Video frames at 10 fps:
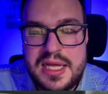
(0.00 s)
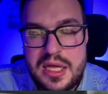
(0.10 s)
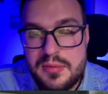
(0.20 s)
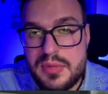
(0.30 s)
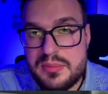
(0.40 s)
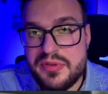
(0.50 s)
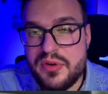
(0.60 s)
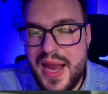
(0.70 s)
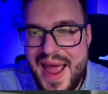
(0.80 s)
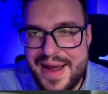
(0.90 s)
But before
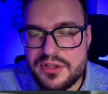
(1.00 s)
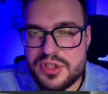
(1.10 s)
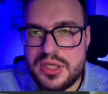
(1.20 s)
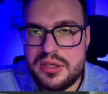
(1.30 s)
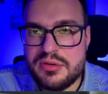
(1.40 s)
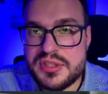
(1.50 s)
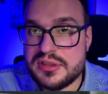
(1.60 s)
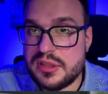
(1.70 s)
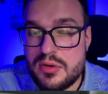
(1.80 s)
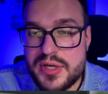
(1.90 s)
actually using
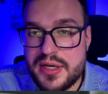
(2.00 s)
Downloader,